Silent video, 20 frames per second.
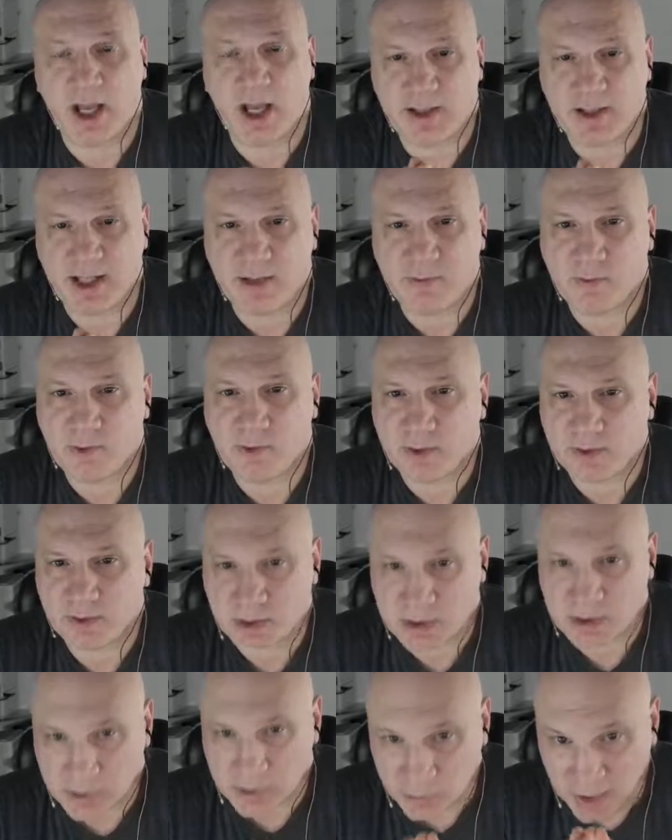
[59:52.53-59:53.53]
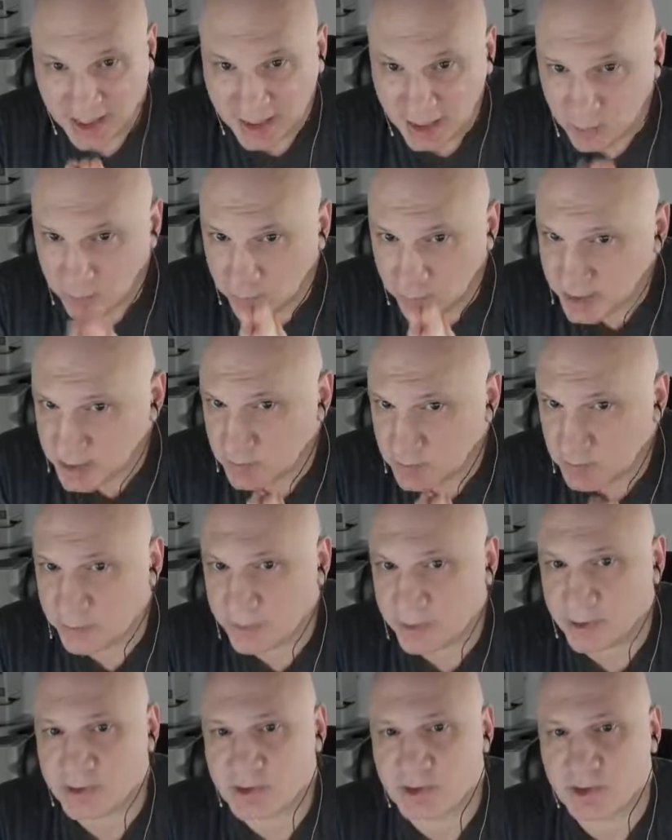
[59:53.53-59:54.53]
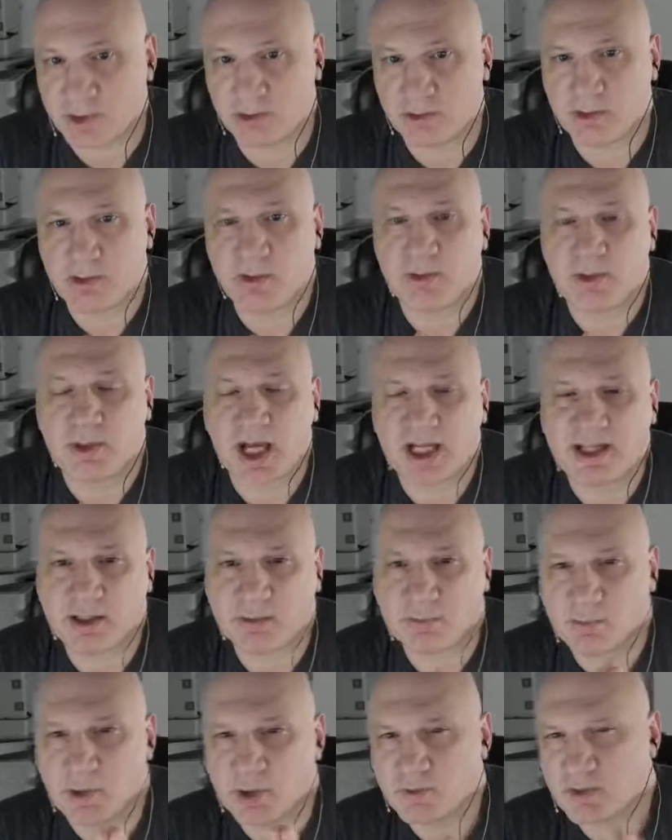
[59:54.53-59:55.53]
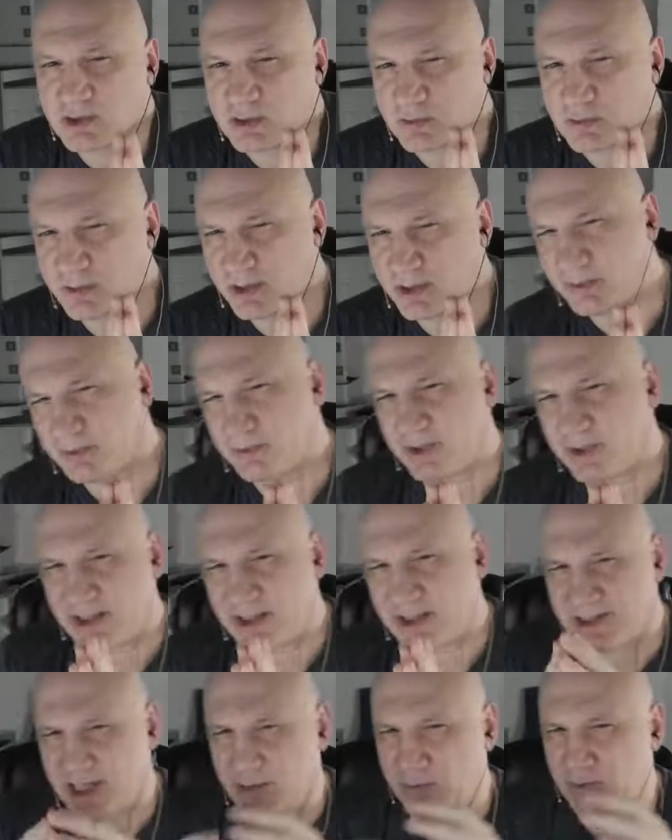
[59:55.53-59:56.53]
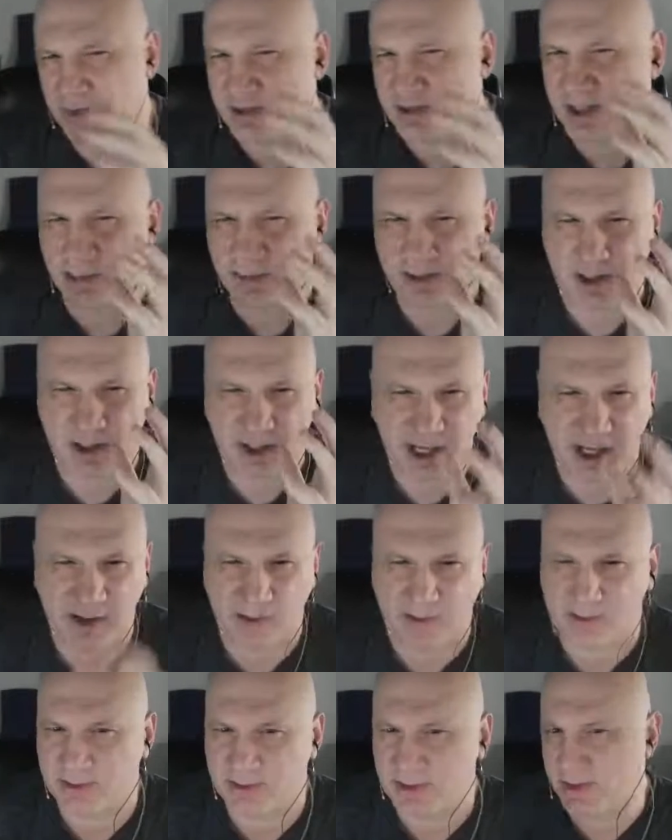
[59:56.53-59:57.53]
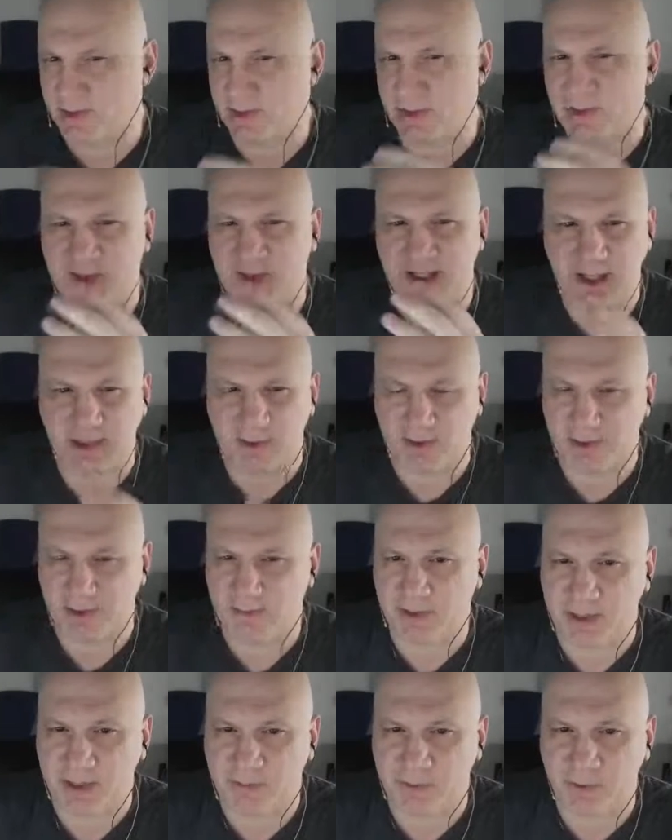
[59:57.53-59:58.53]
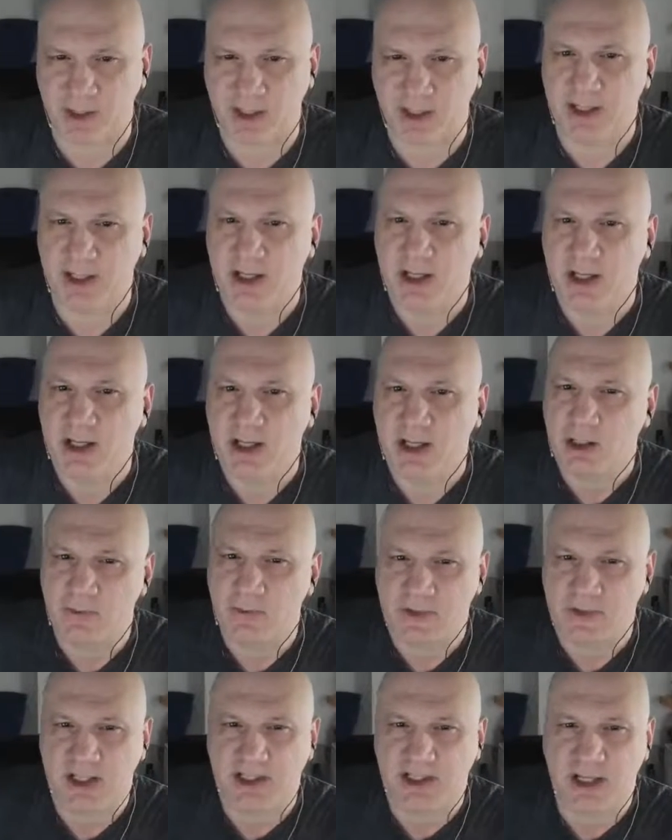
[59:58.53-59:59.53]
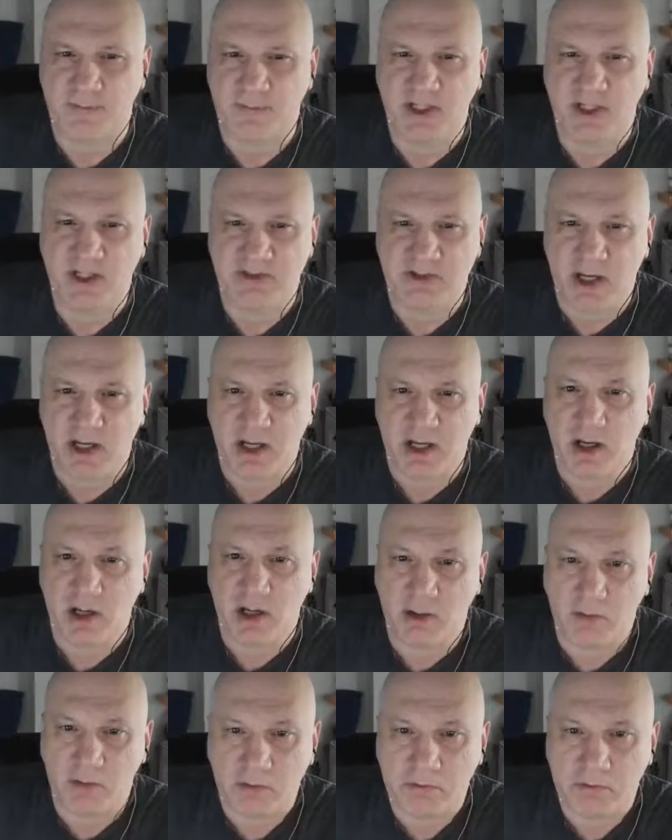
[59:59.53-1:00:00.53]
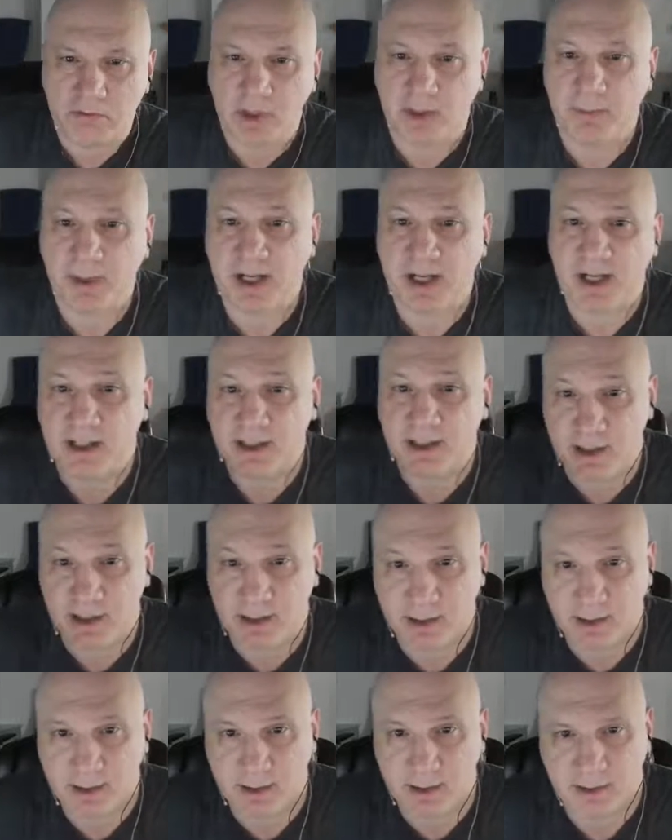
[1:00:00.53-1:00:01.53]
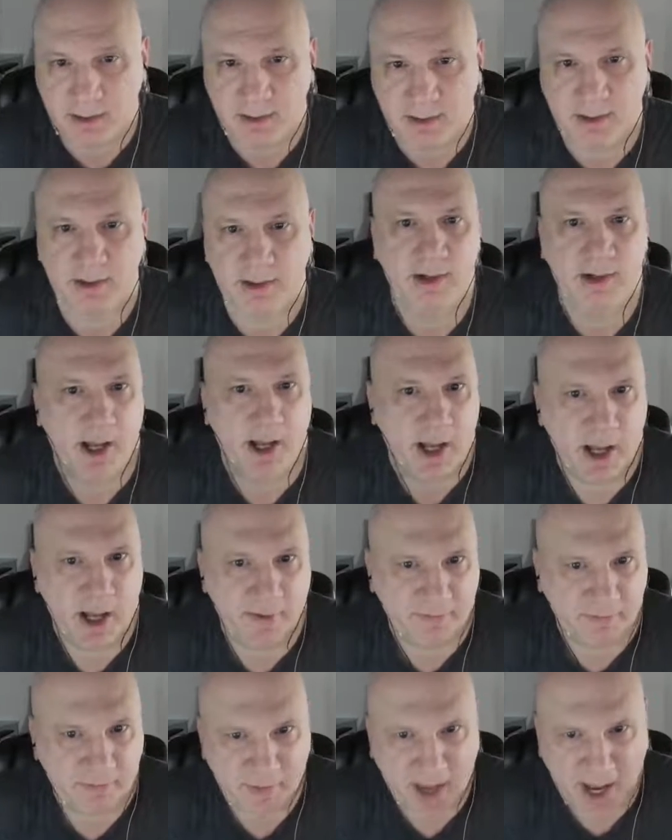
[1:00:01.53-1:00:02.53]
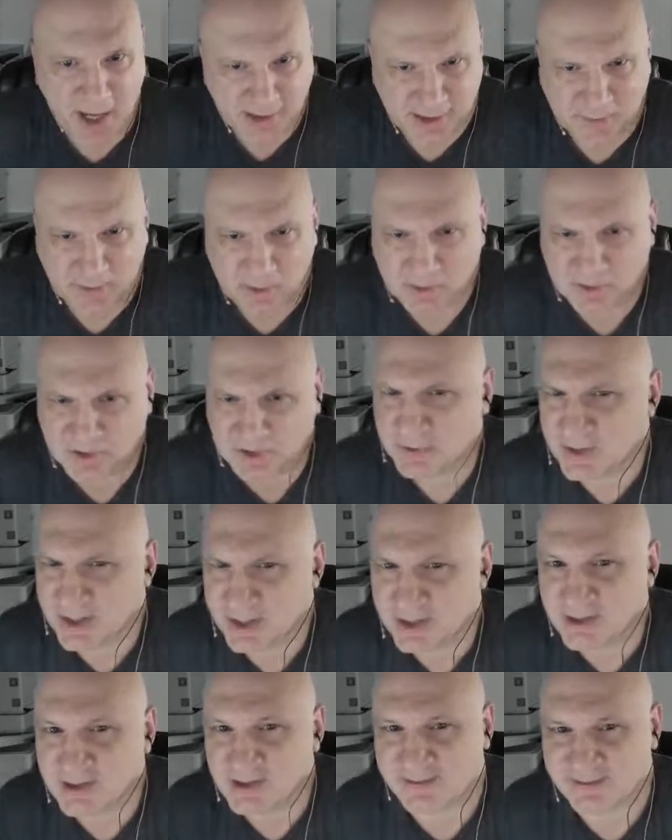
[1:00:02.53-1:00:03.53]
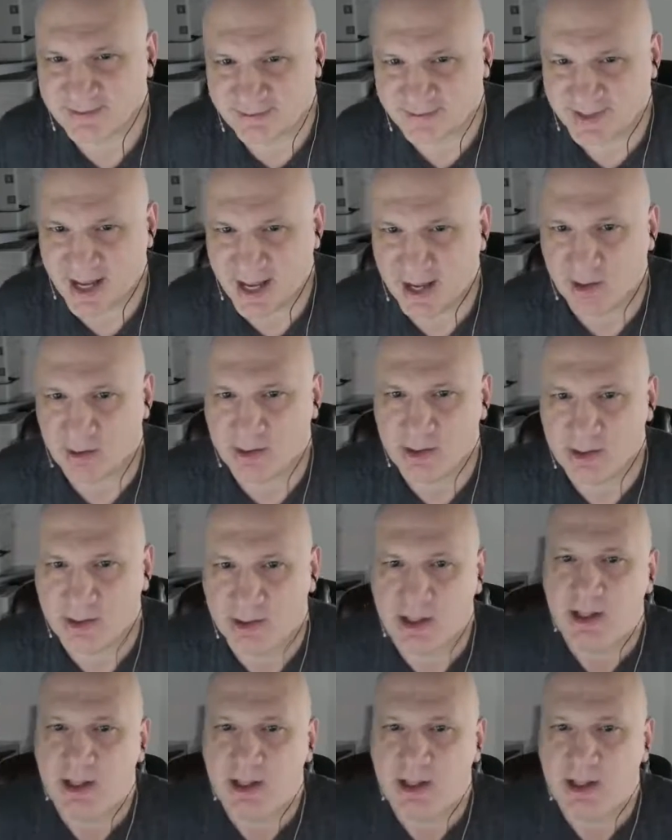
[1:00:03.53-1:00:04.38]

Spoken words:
And that would, to any reasonable person, I think most reasonable people, when they say, what's coming out, oh, we got a great pipeline, you would think that means, oh, about a year, year and a half, maximum 2 years from now,